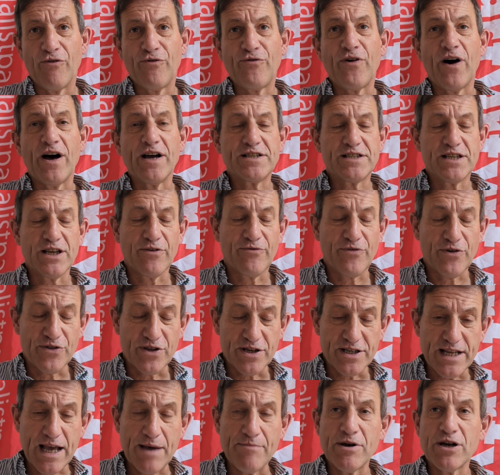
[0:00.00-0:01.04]
fighting for the
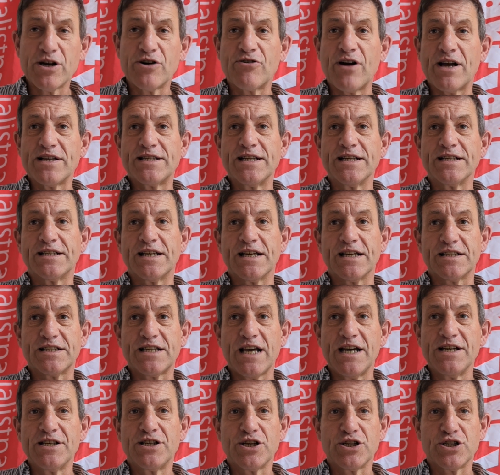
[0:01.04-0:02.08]
democratic
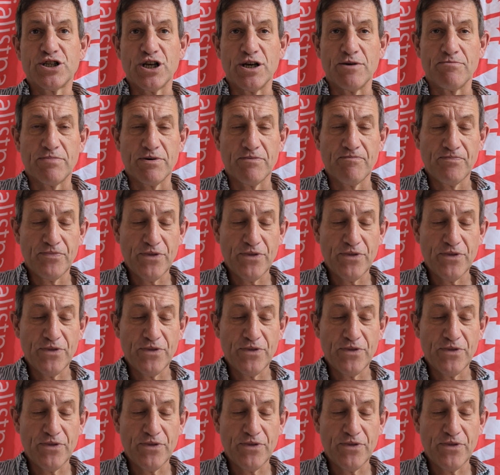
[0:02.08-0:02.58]
dictatorship